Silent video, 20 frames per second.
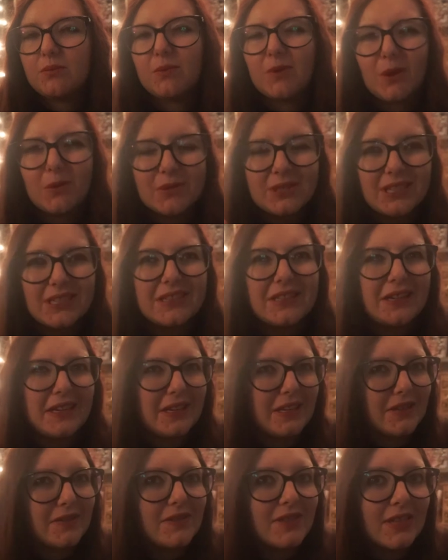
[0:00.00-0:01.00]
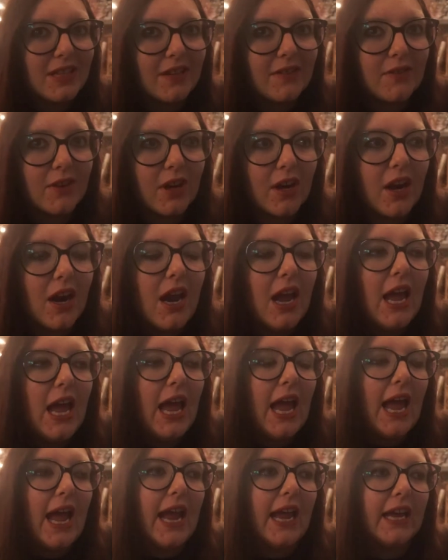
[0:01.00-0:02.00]
almost like the gift giver.
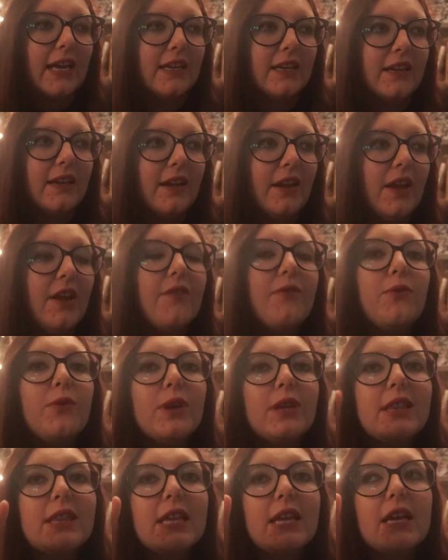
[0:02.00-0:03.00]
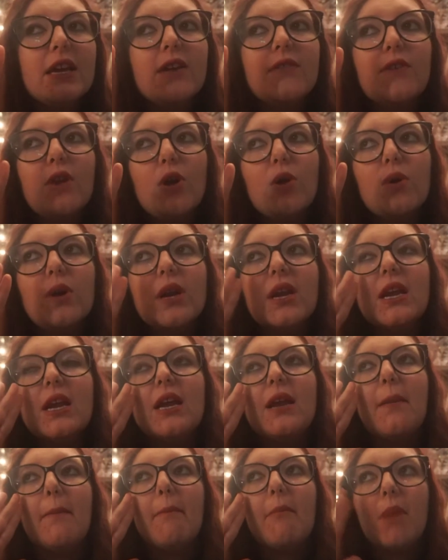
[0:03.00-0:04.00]
And if we think of Odin
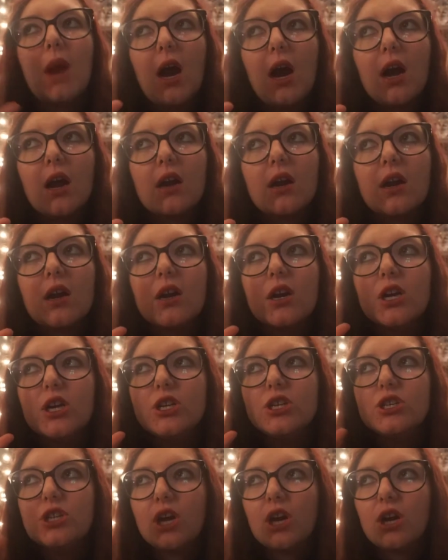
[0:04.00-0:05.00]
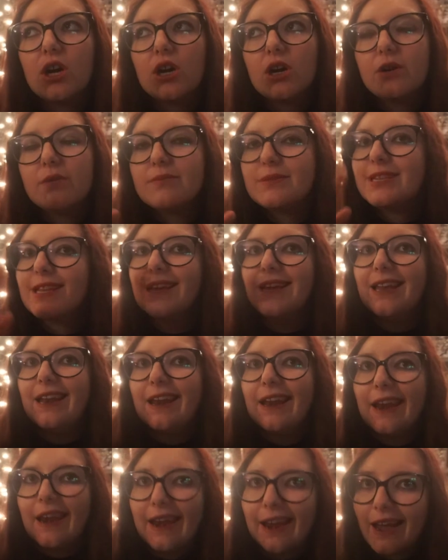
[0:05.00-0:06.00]
in modern terms,
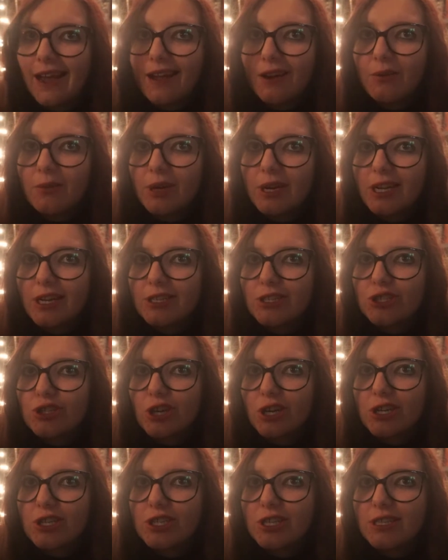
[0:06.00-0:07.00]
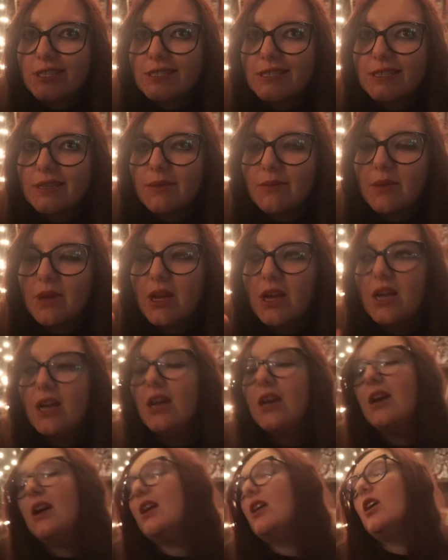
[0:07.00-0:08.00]
not Reconstructionism,
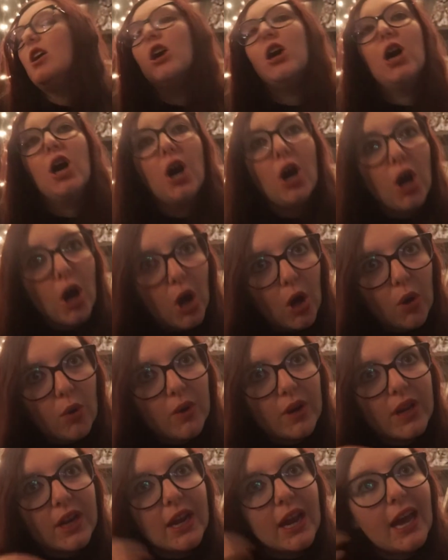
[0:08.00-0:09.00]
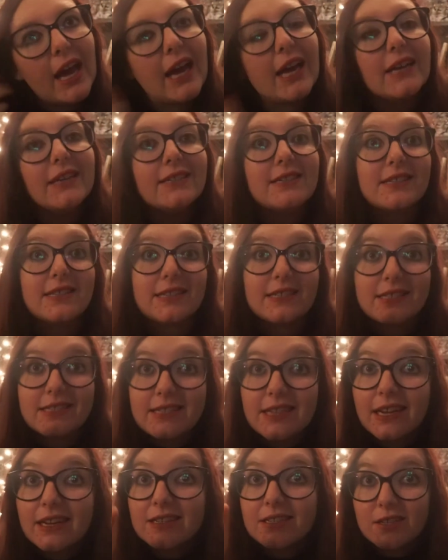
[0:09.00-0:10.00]
Odin as the
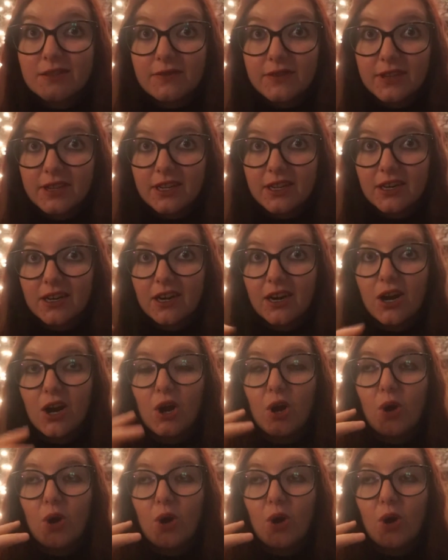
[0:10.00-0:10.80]
Santa figure,